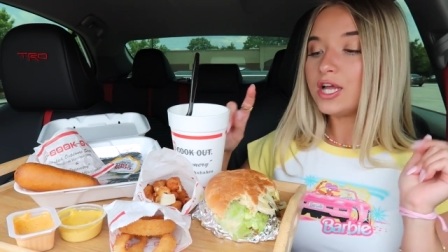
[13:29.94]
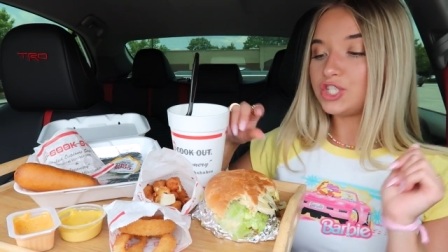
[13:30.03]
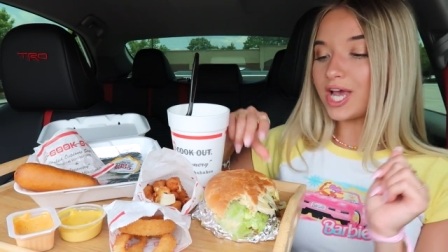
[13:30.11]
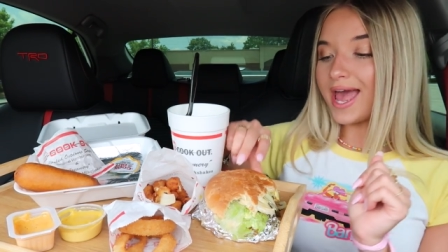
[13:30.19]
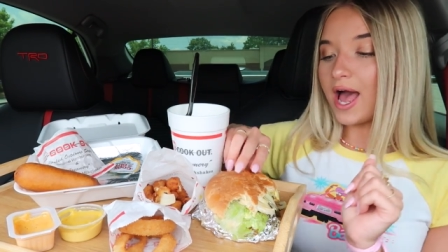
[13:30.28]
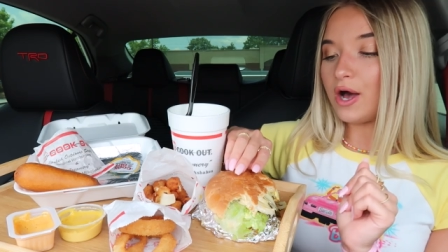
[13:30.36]

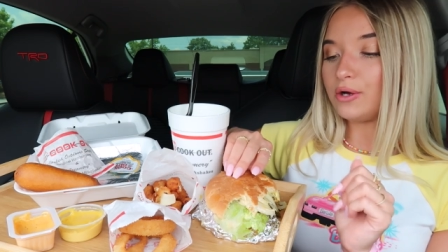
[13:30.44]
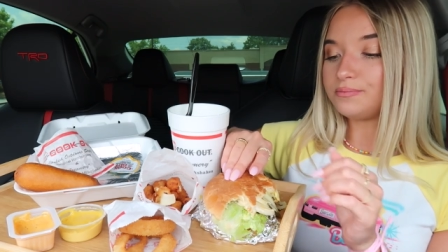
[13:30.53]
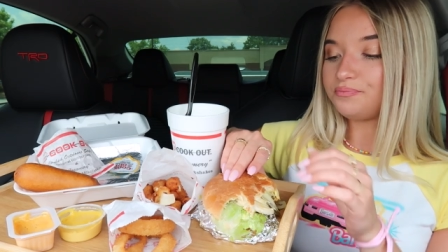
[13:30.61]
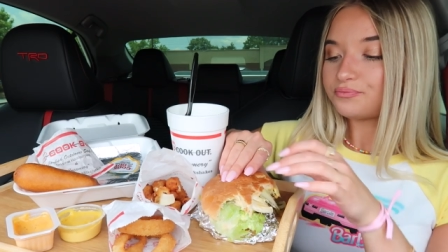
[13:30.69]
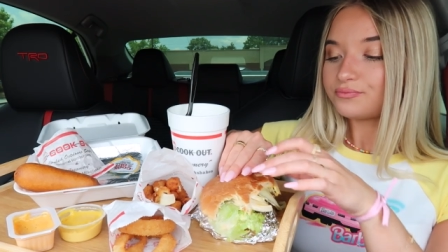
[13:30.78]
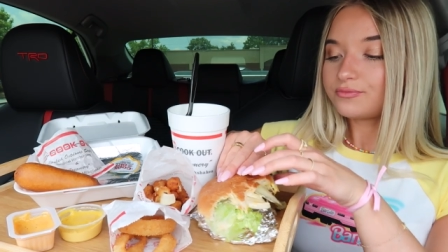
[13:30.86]
check out
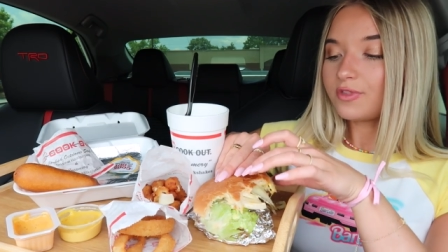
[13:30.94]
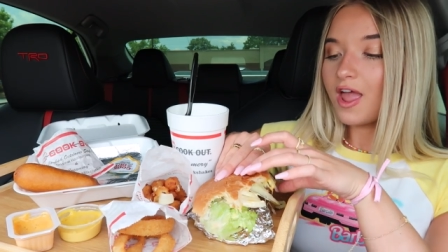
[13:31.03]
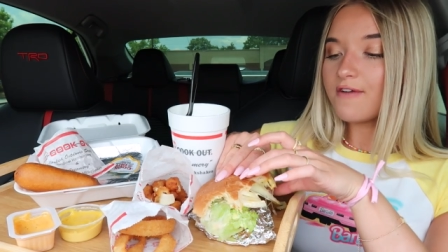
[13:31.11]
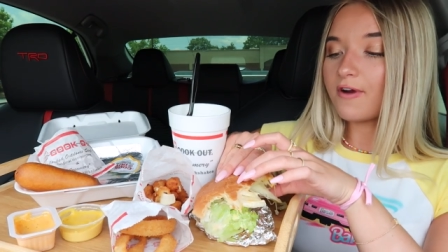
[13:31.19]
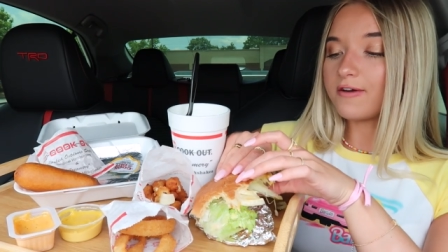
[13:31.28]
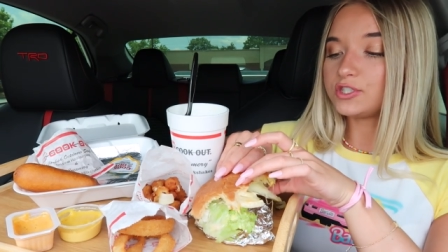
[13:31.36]

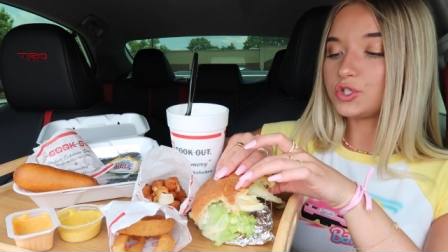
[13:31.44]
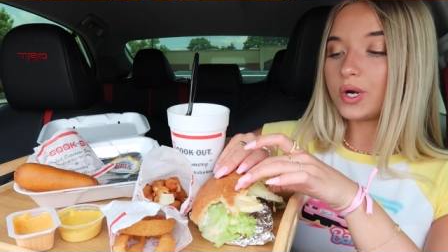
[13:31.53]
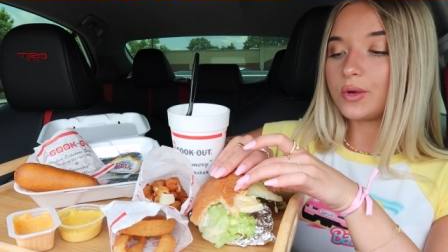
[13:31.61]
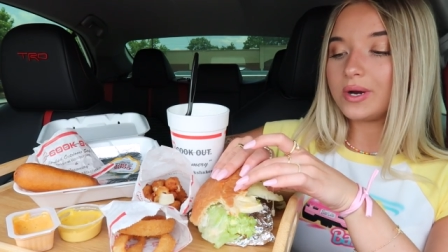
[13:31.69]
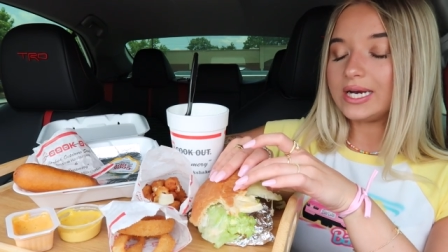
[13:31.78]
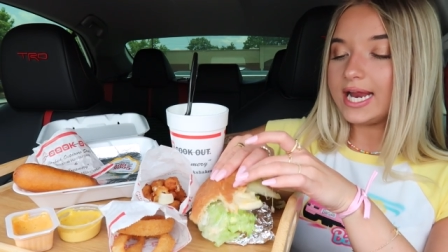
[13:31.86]
Forever
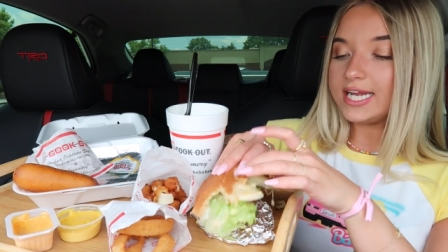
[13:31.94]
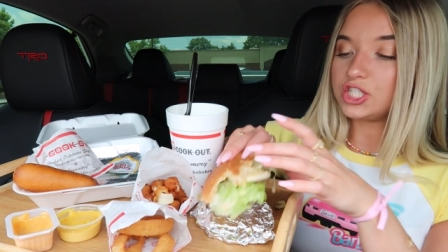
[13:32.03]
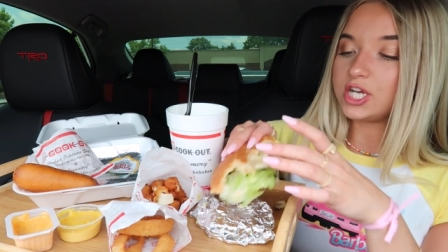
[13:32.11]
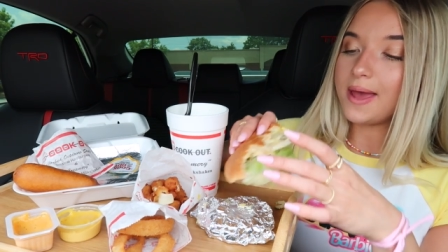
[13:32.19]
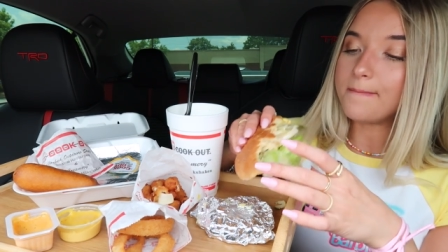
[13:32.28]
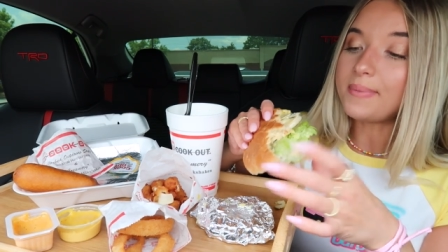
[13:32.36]
21 and
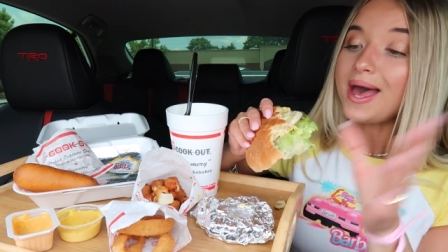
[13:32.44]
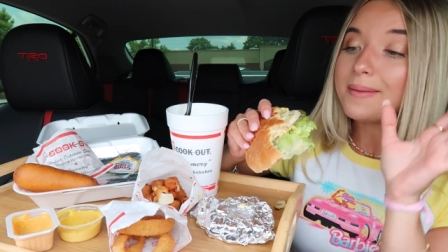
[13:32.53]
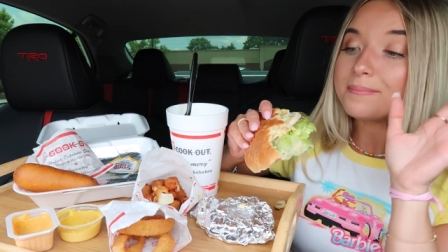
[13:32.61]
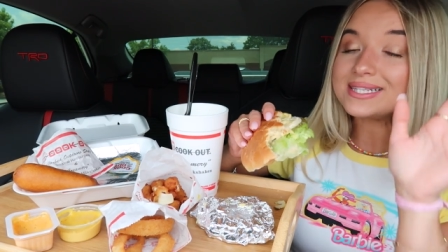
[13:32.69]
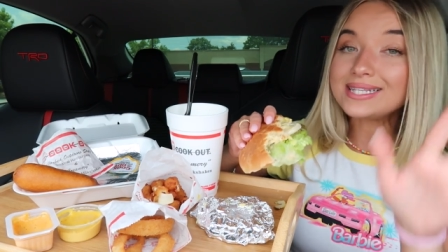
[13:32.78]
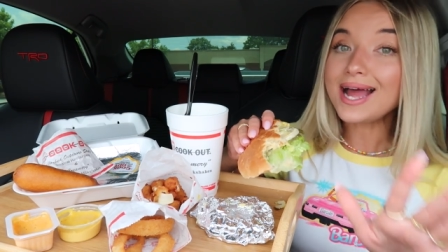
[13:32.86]
H&M.
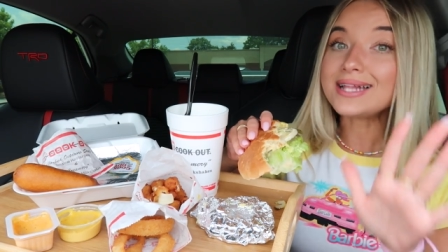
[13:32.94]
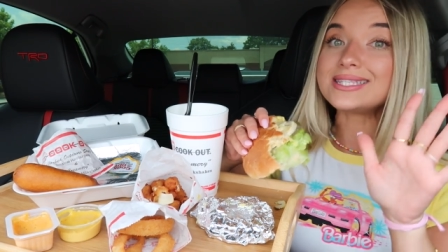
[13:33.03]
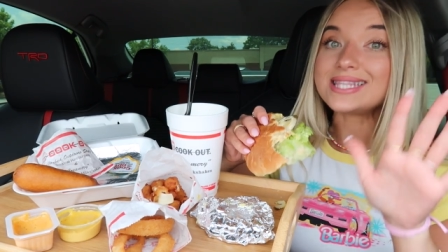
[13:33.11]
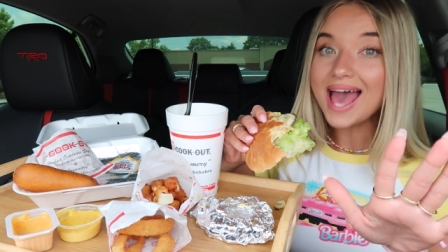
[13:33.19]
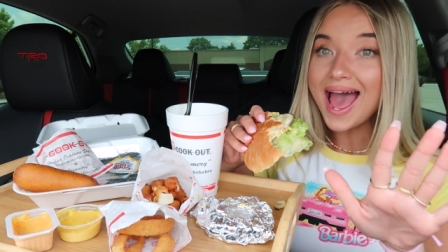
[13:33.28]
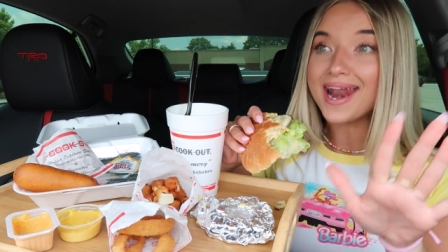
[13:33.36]
But besides
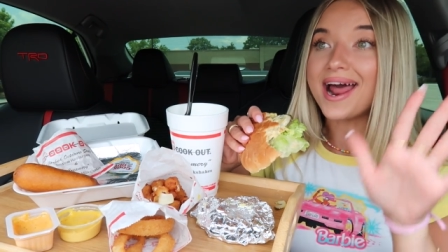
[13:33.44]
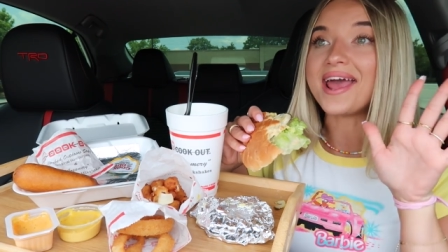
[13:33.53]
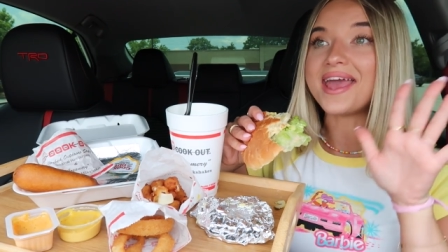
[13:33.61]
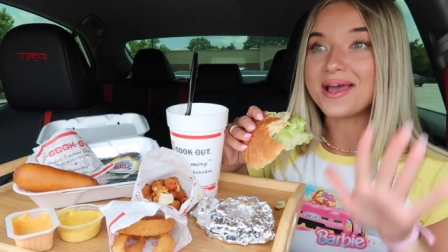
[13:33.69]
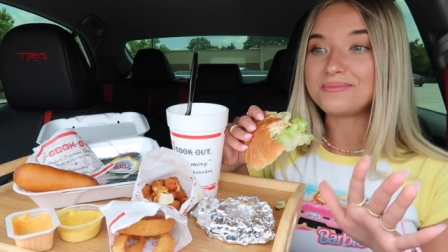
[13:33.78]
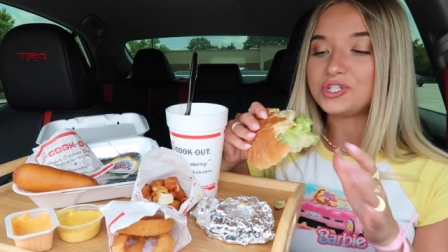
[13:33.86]
that, I
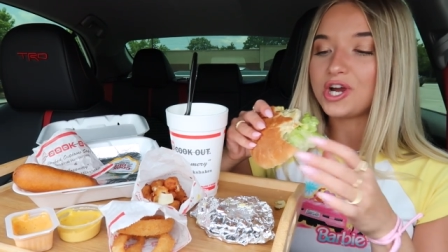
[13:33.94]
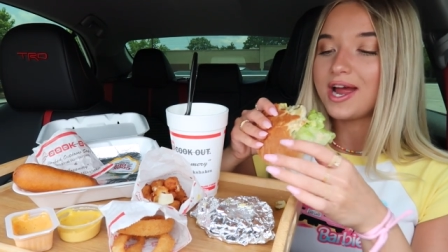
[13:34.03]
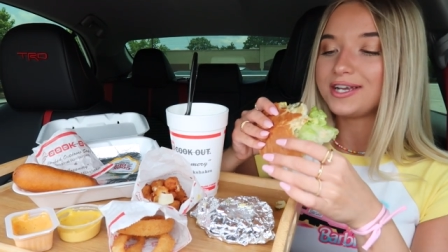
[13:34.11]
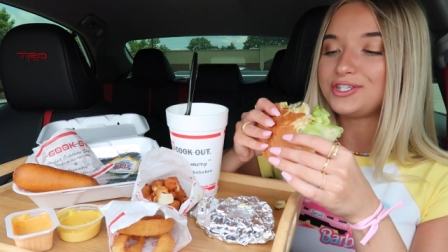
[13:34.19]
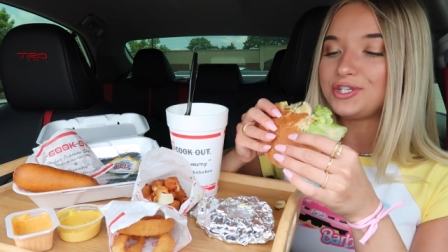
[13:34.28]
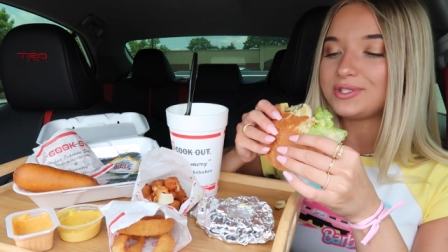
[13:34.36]
am
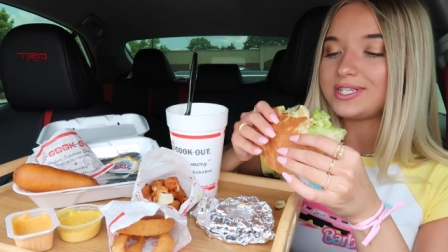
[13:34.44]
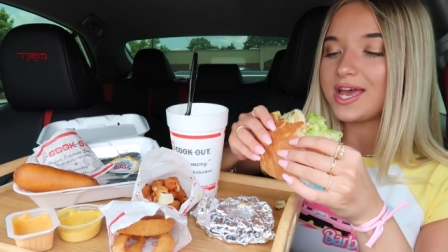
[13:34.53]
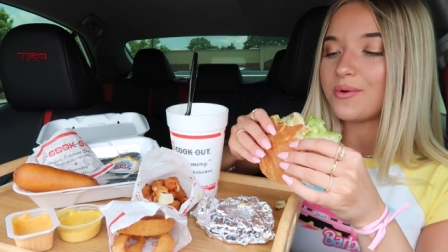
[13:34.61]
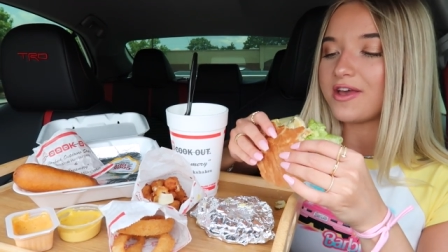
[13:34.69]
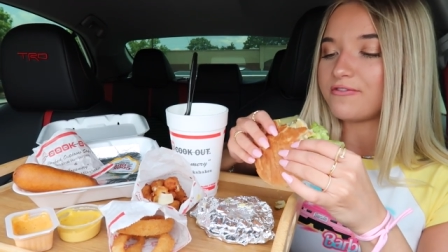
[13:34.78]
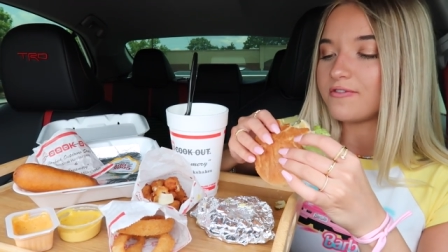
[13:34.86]
trying to stay
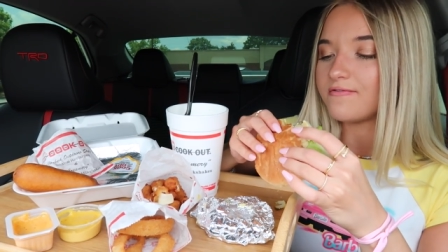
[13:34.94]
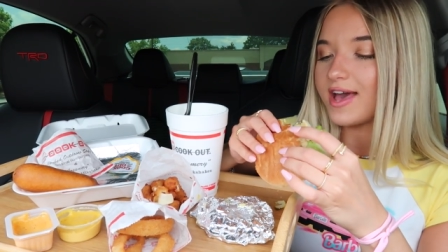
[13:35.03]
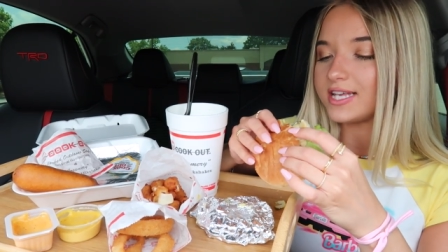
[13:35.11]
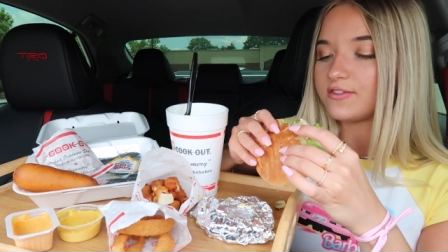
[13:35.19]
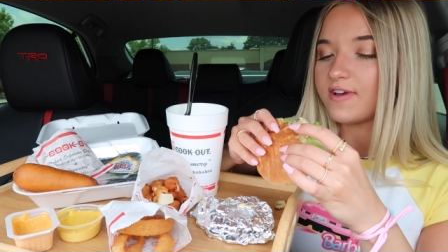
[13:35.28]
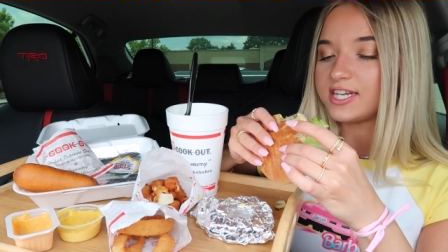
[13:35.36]
away from
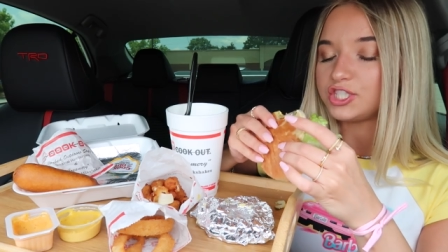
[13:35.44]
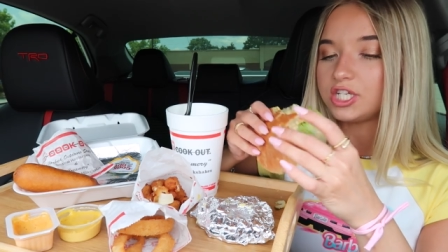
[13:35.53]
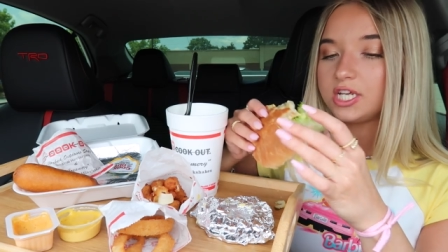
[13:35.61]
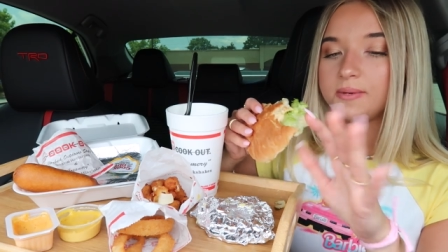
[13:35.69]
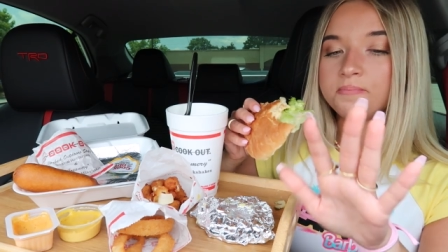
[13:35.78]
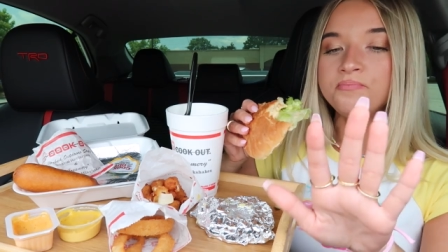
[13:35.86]
fast
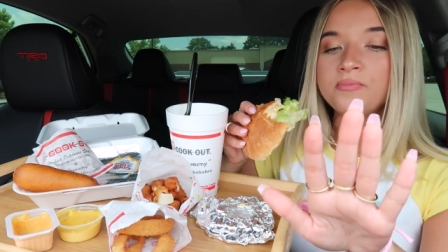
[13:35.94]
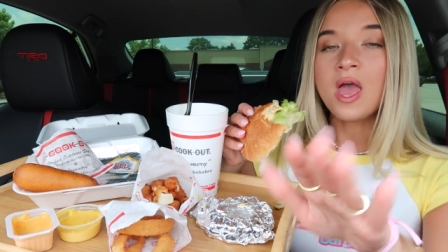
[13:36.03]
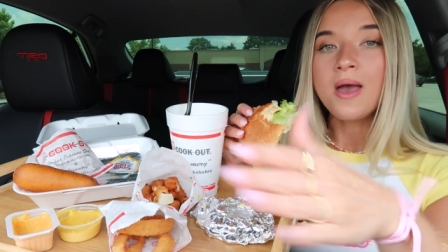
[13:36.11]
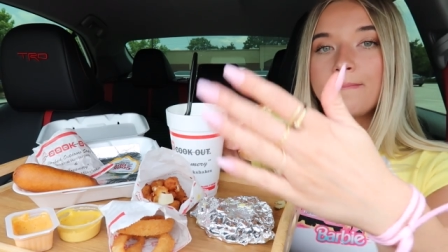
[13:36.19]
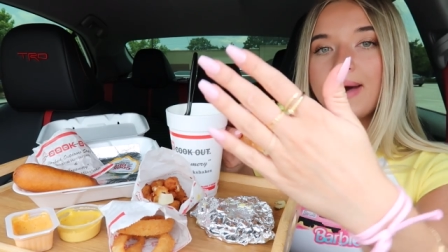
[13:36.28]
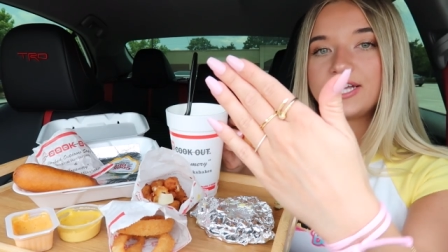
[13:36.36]
fashion.
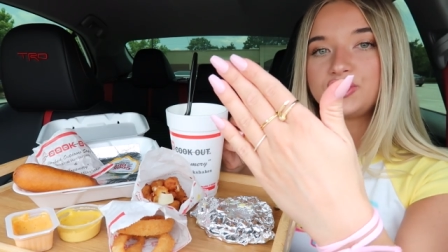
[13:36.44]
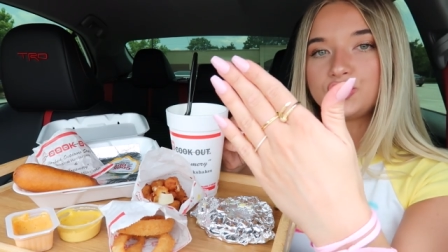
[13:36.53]
My